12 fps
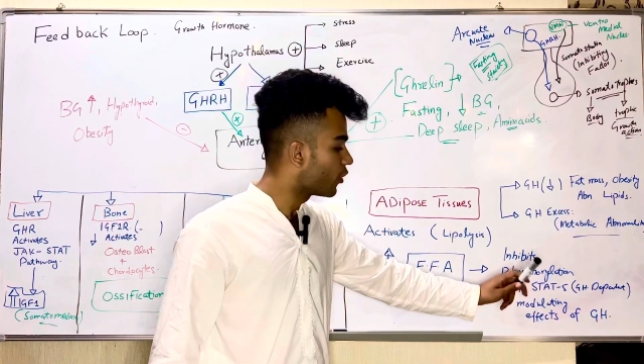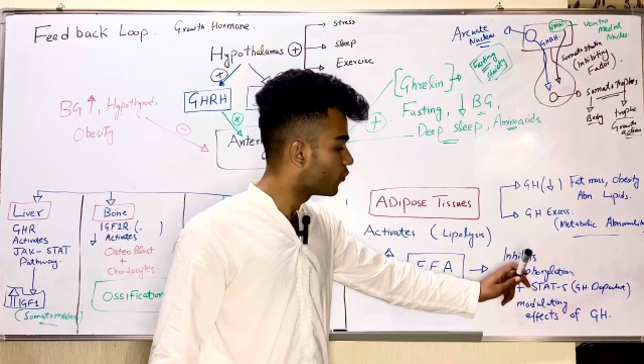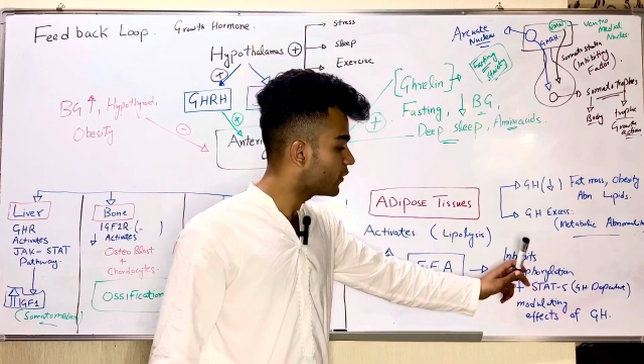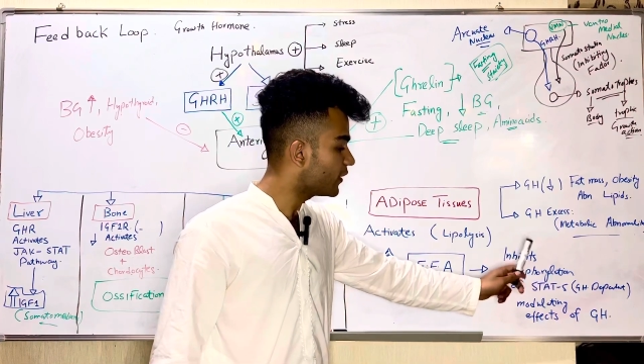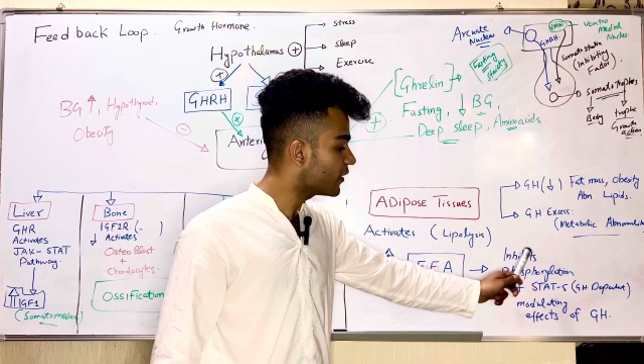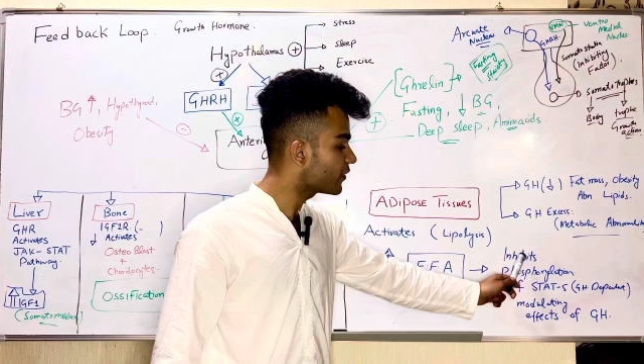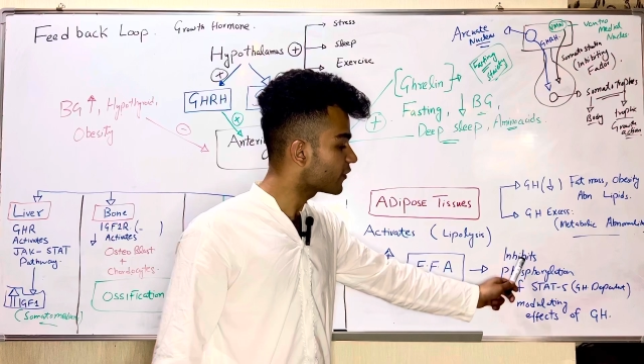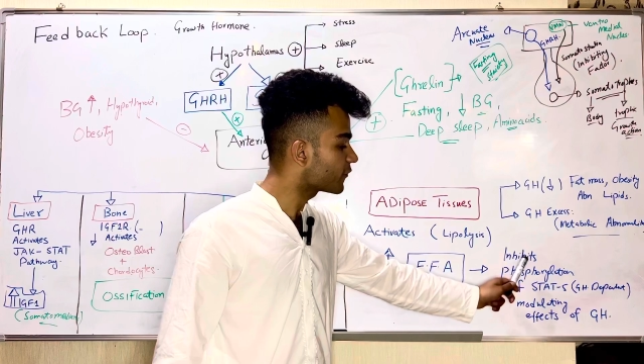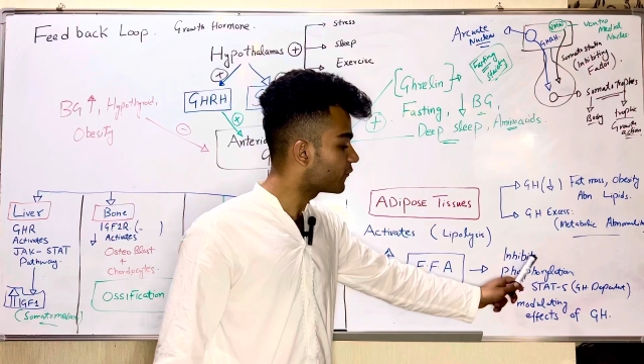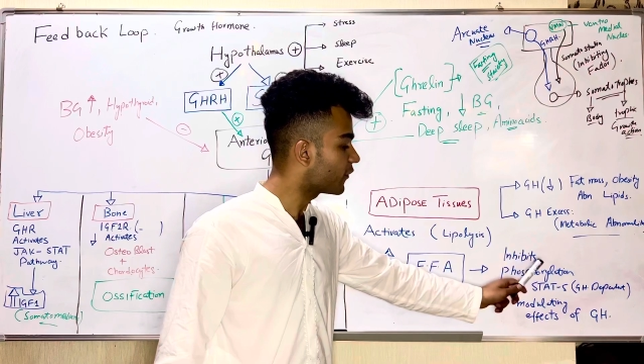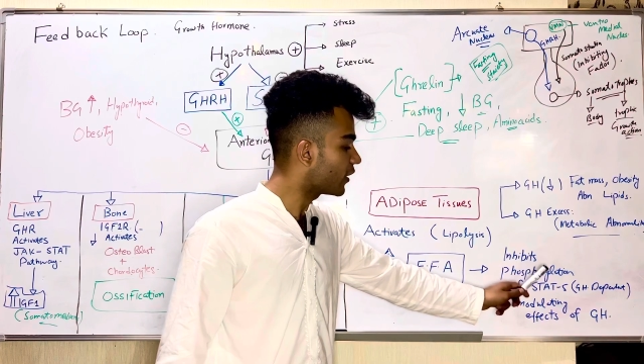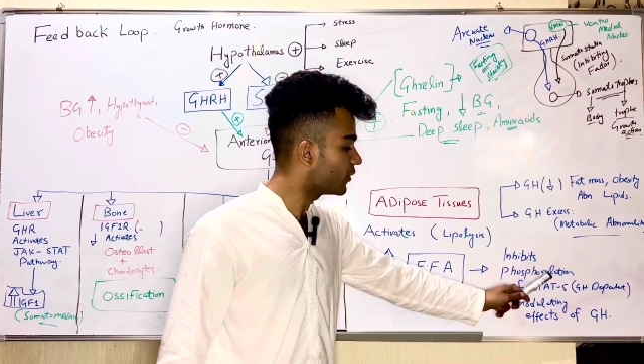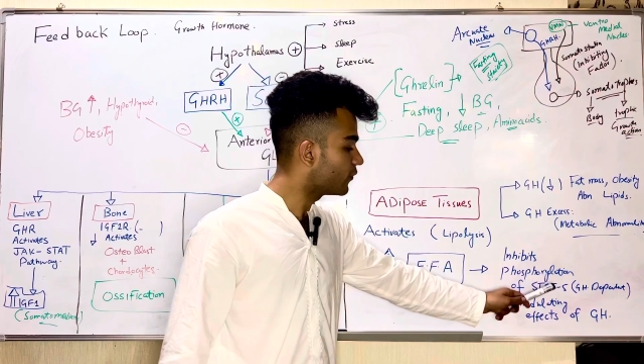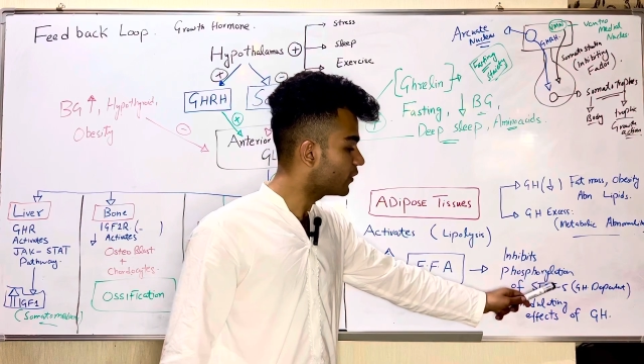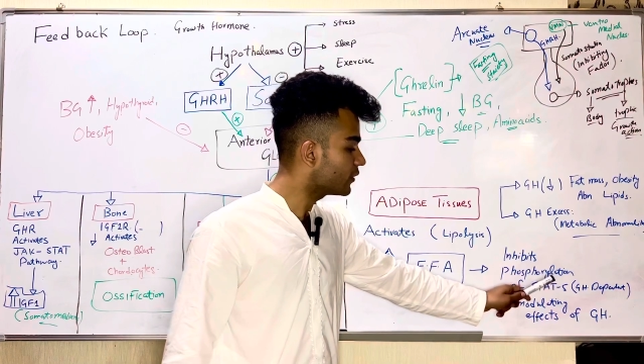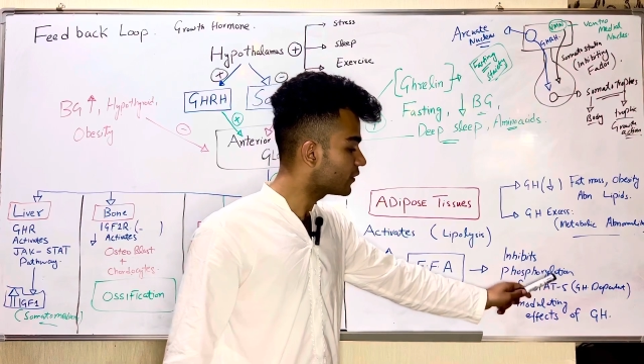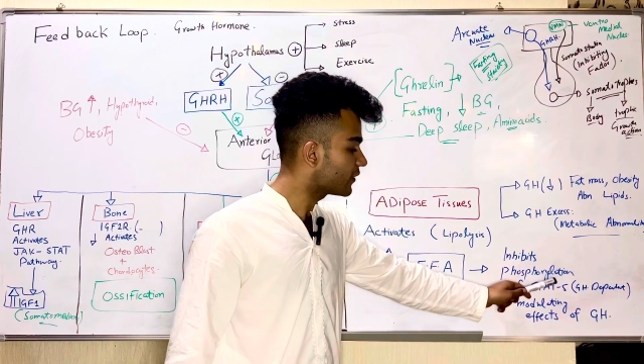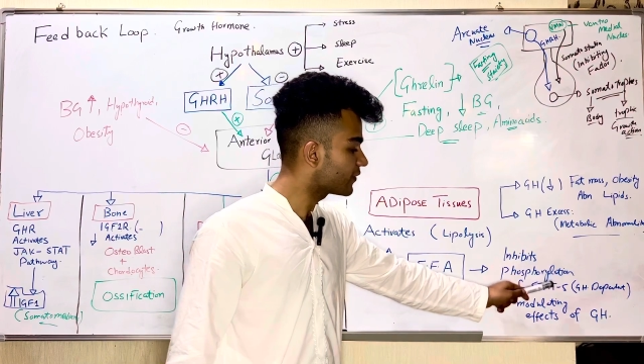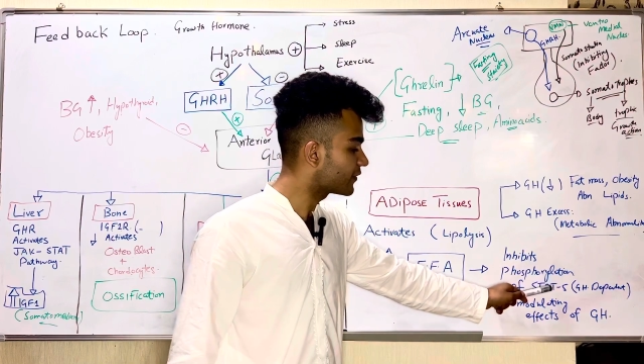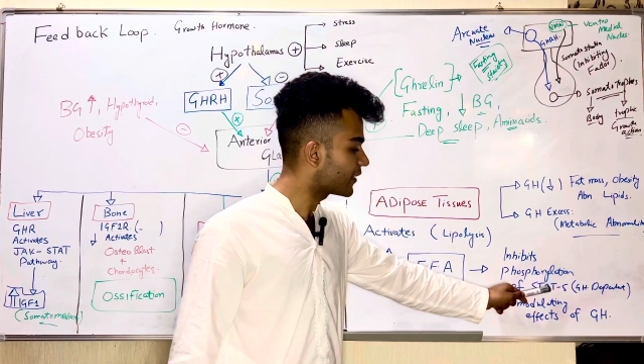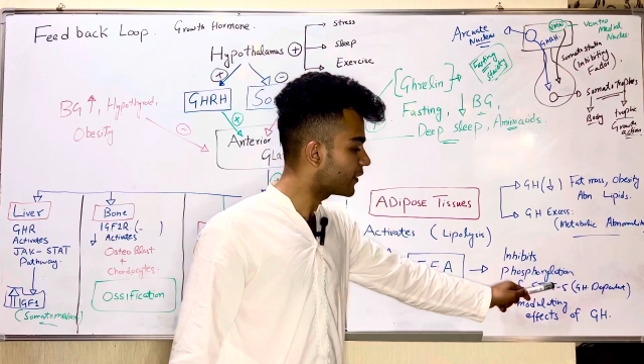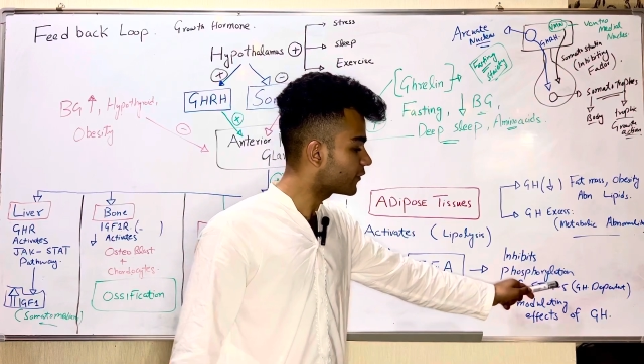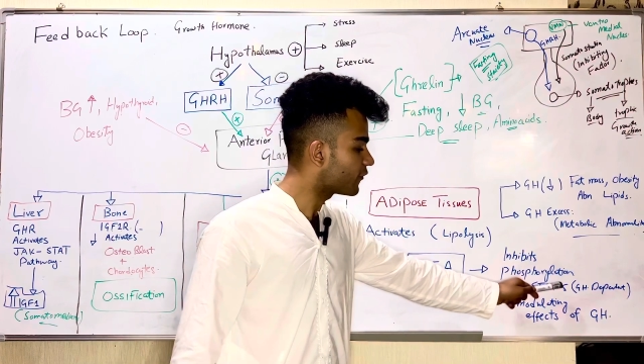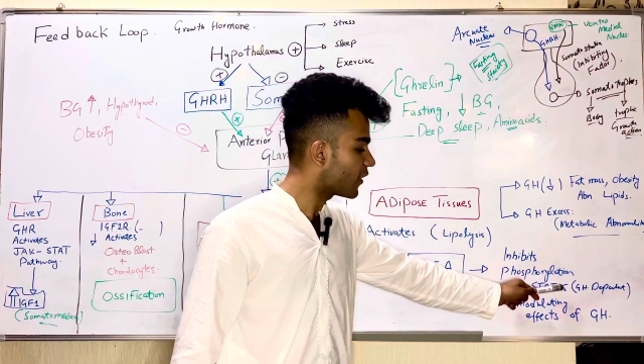When this
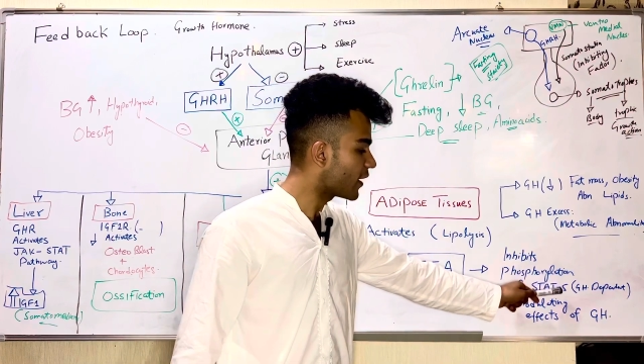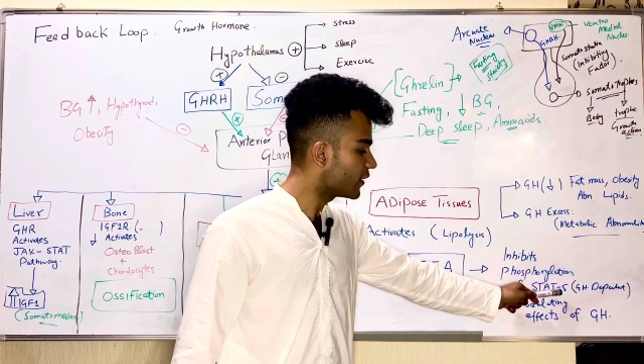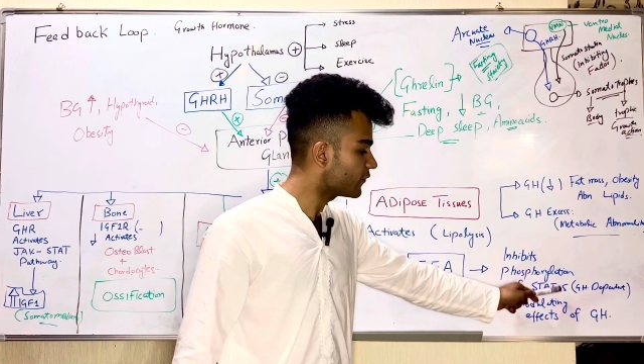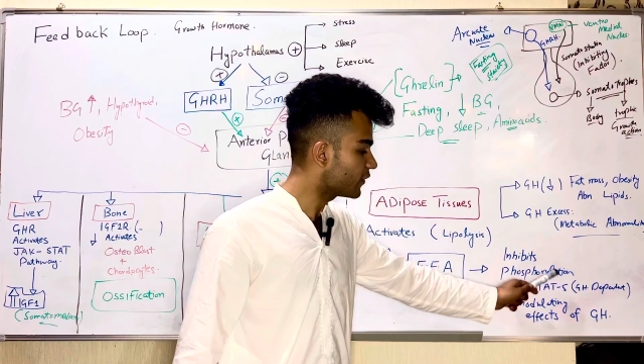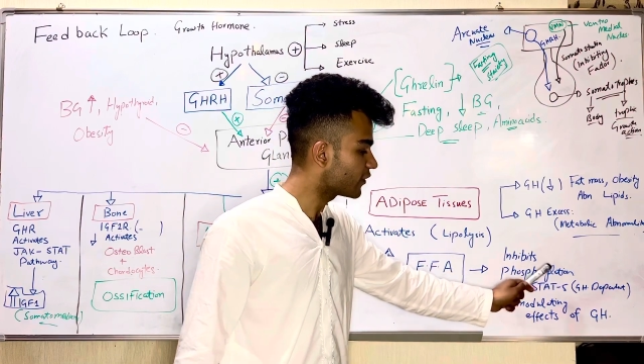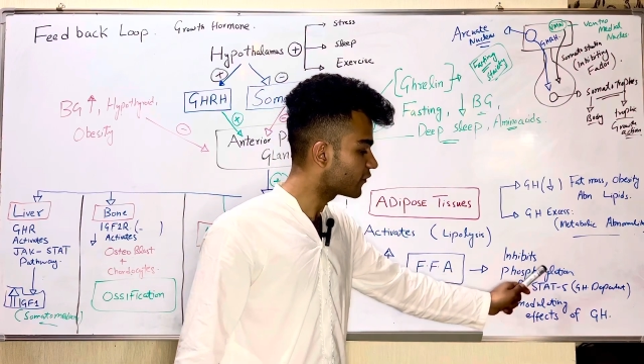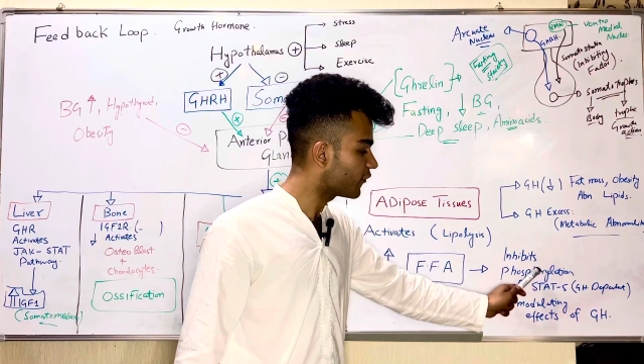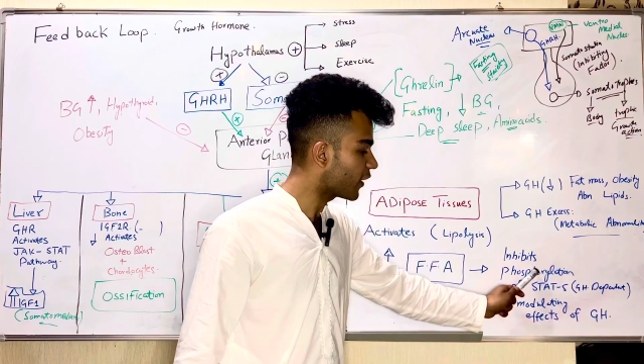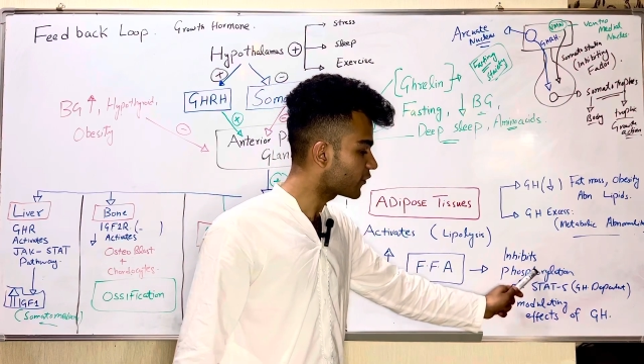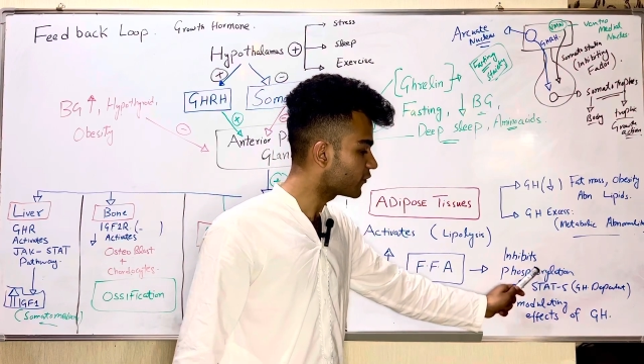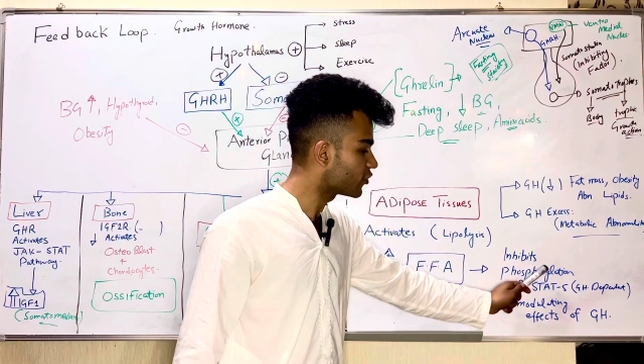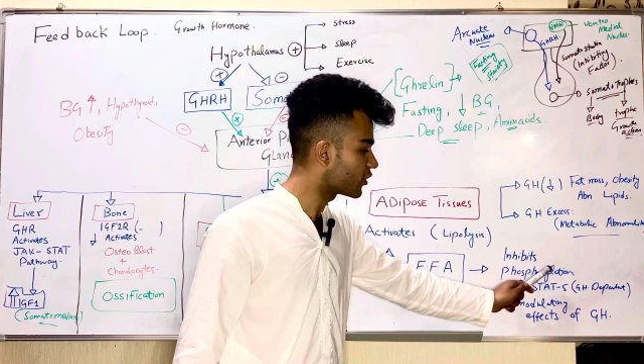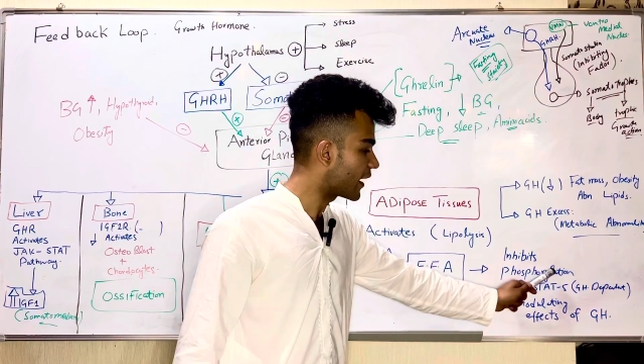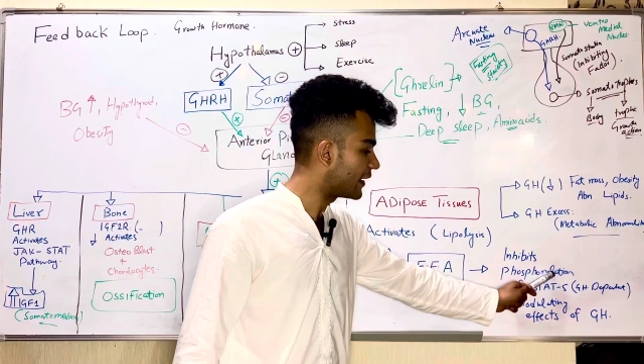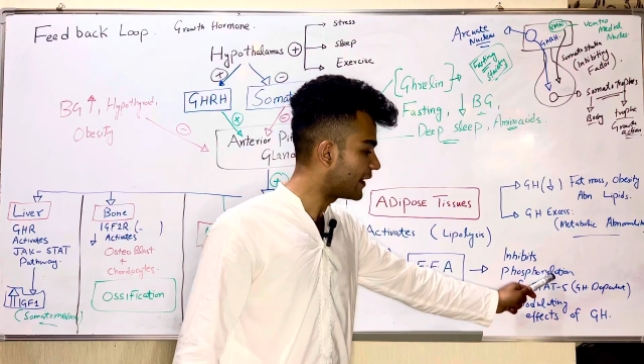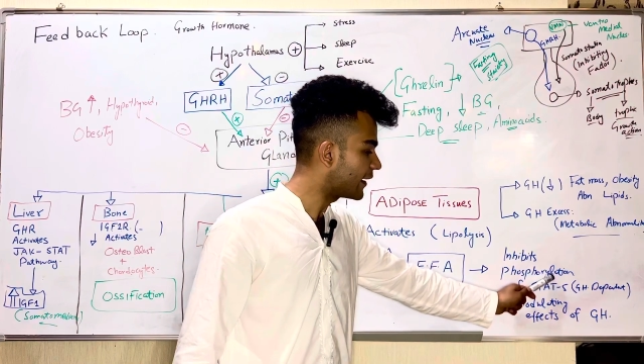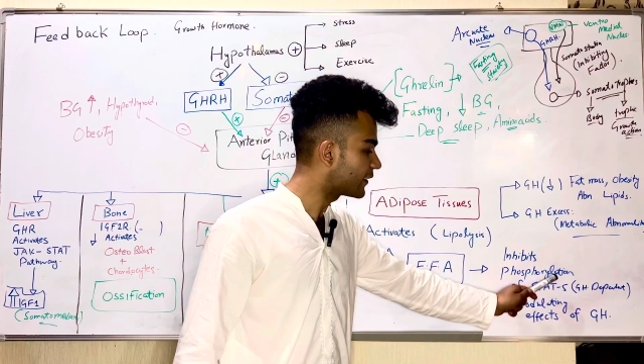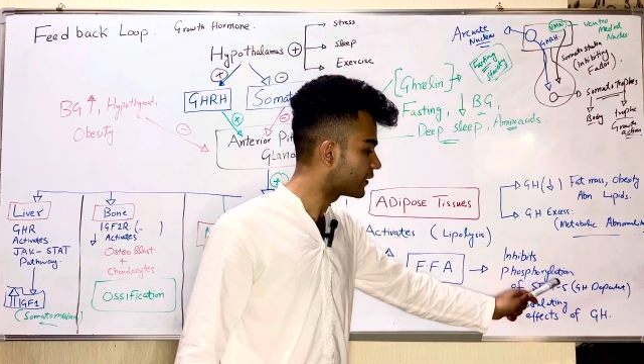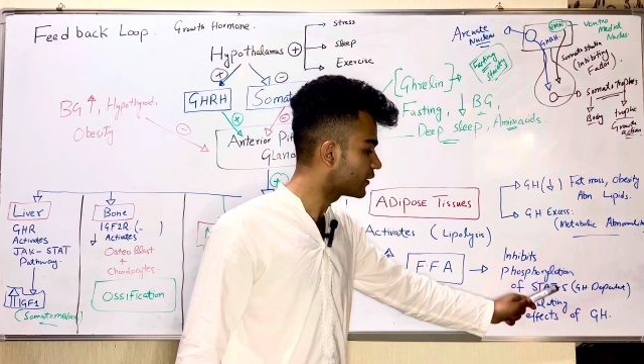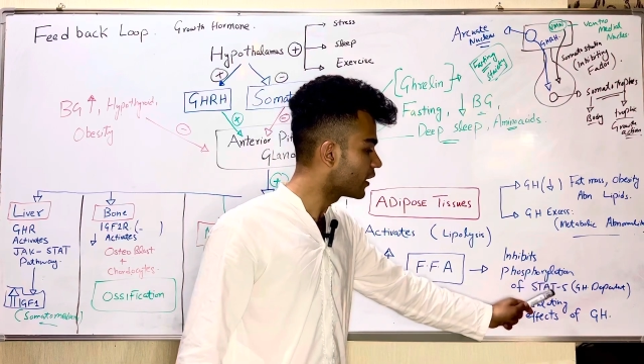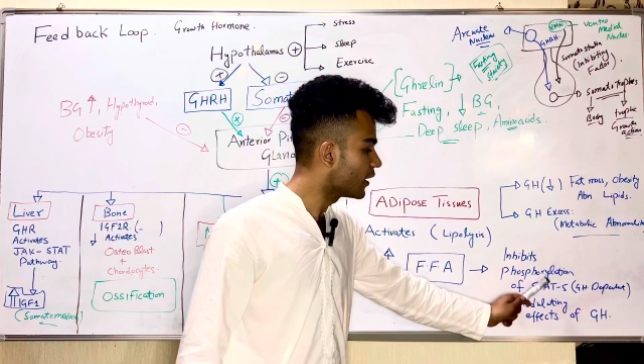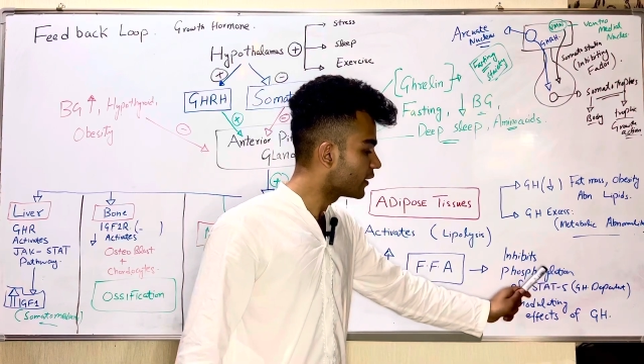state 5 is phosphorylated,